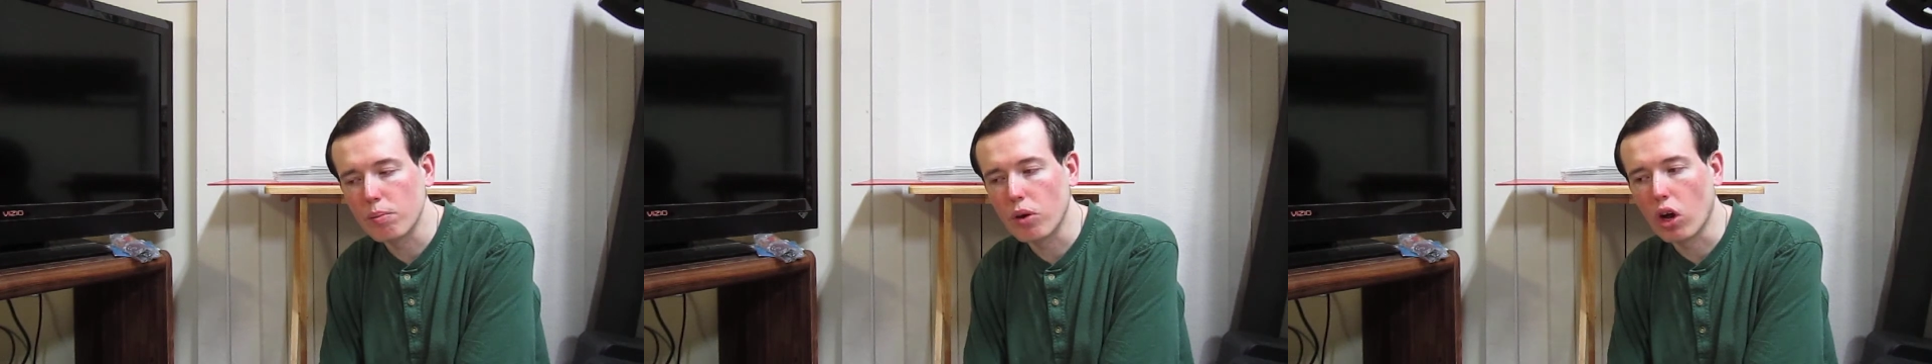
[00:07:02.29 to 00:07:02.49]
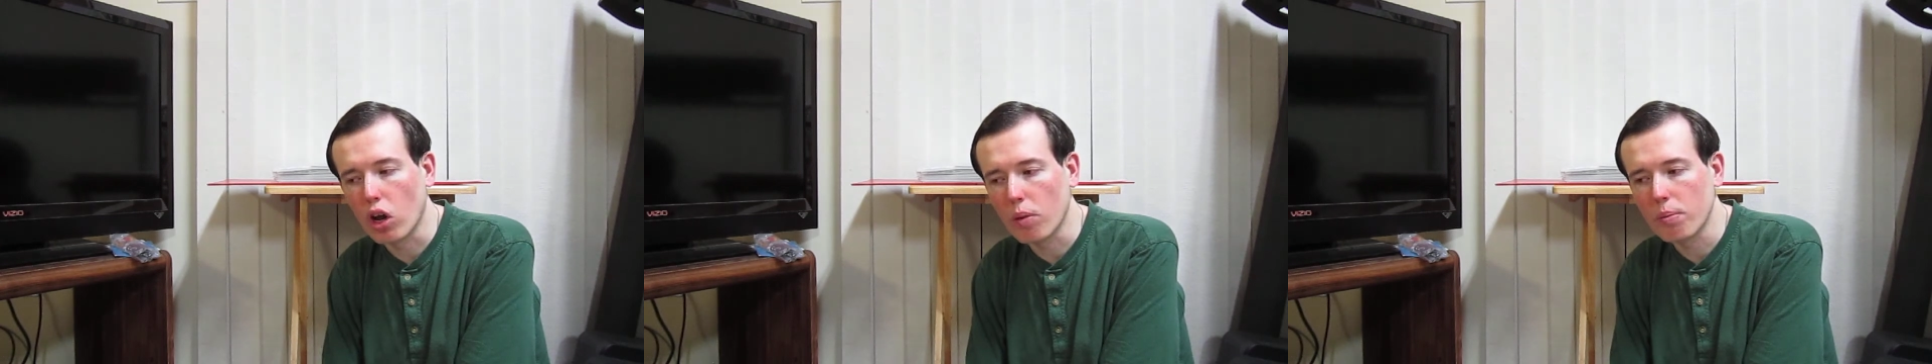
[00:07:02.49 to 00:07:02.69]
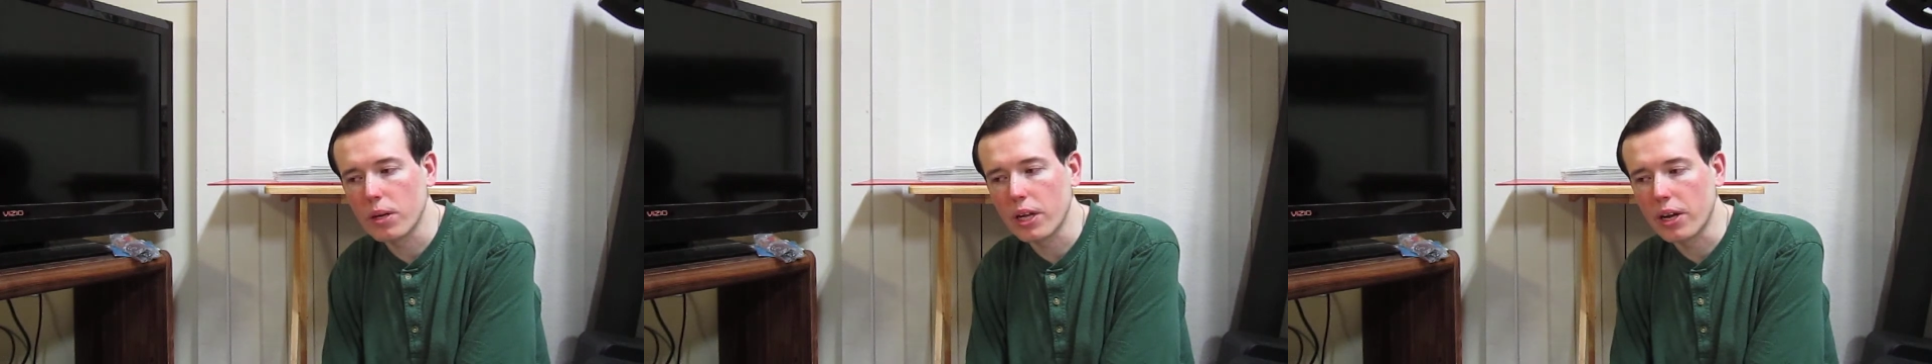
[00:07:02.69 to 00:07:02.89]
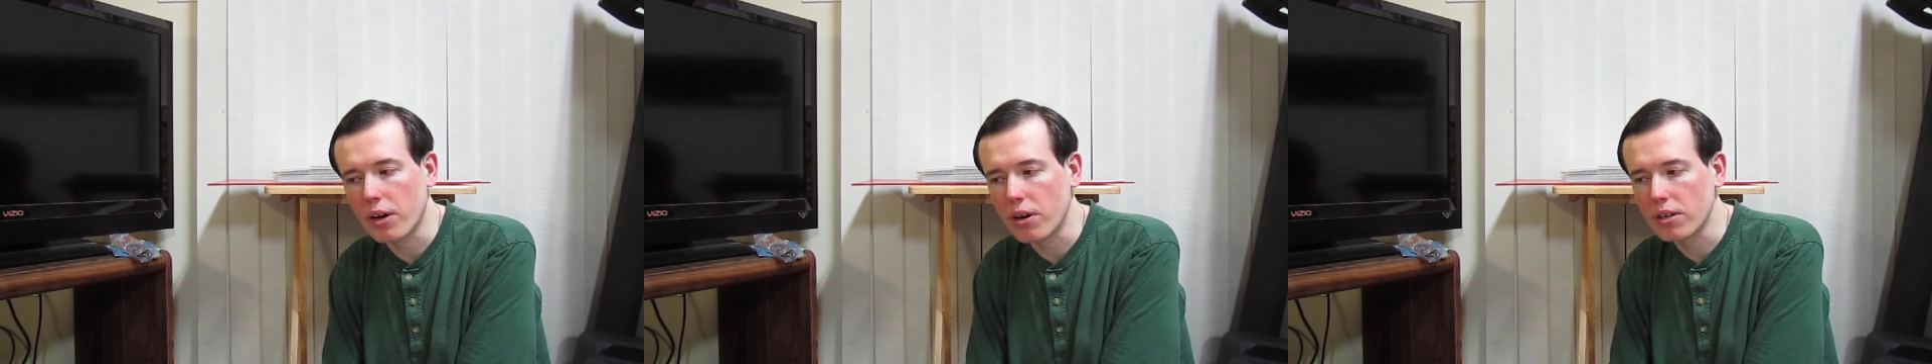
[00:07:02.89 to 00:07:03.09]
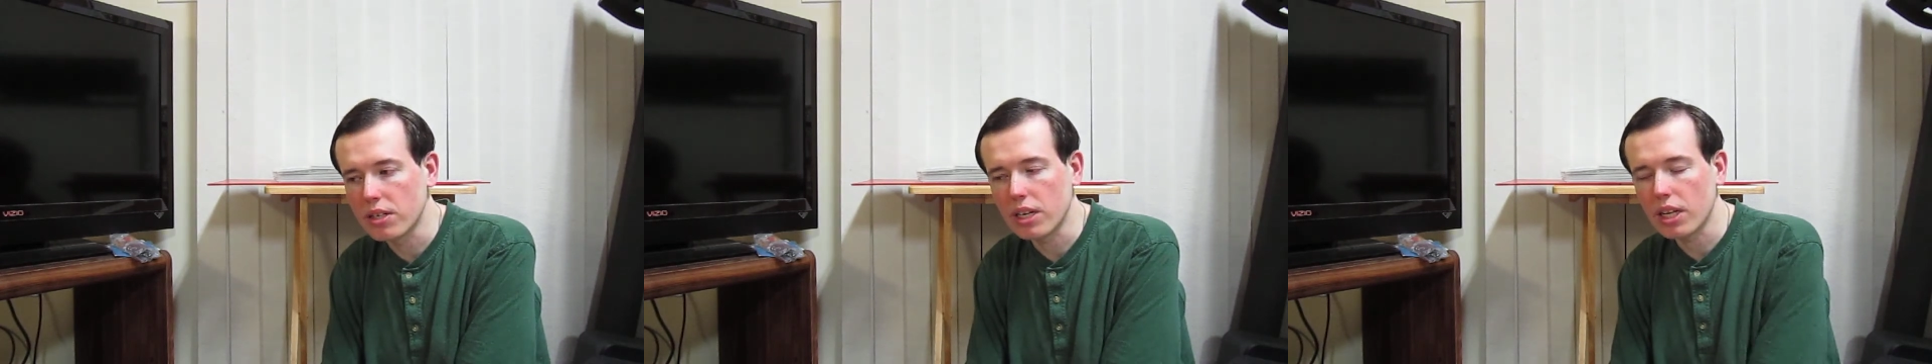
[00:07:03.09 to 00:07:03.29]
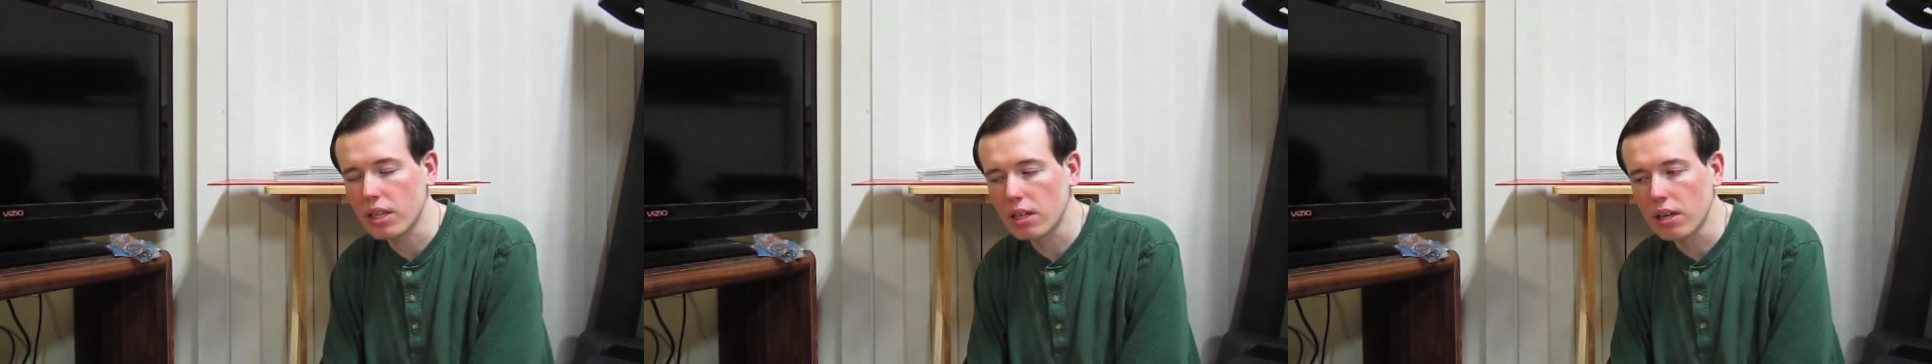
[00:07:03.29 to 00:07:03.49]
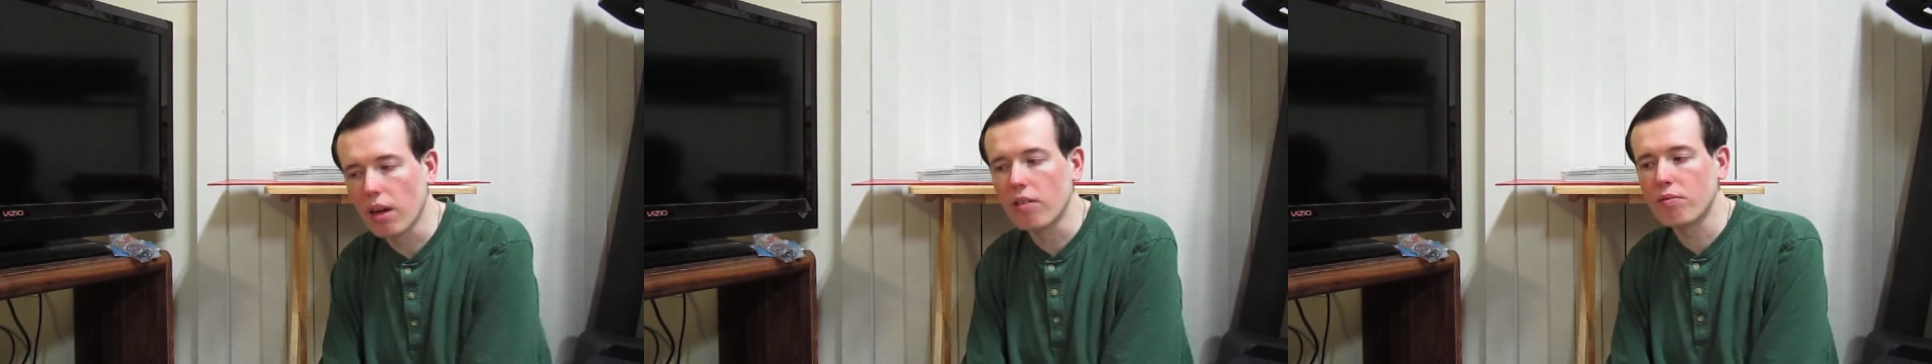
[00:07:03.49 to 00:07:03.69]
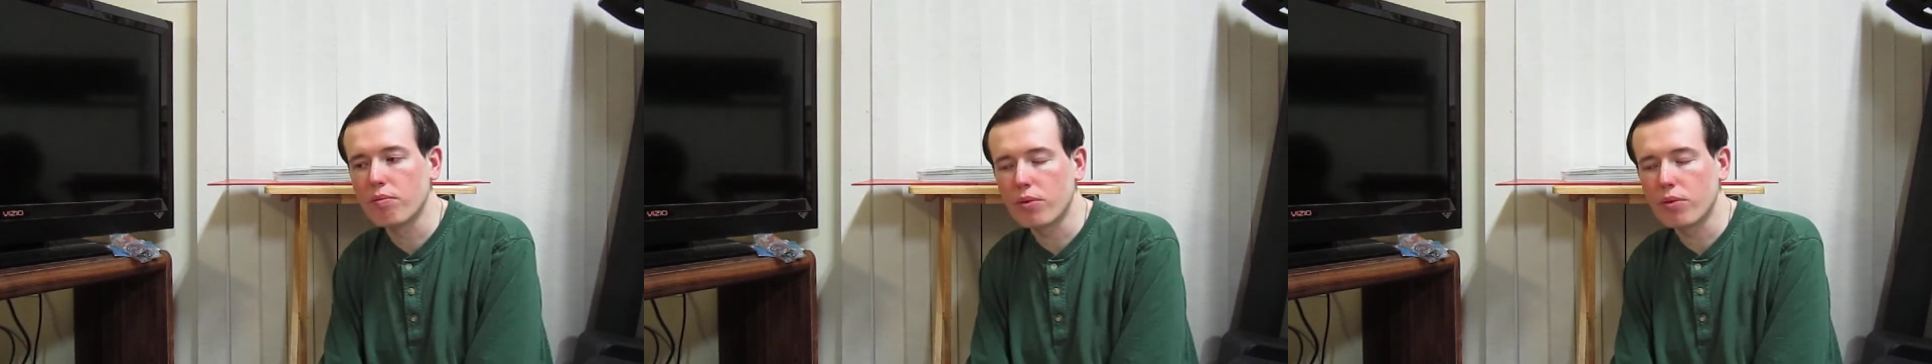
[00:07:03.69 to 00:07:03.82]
ball players, and he loved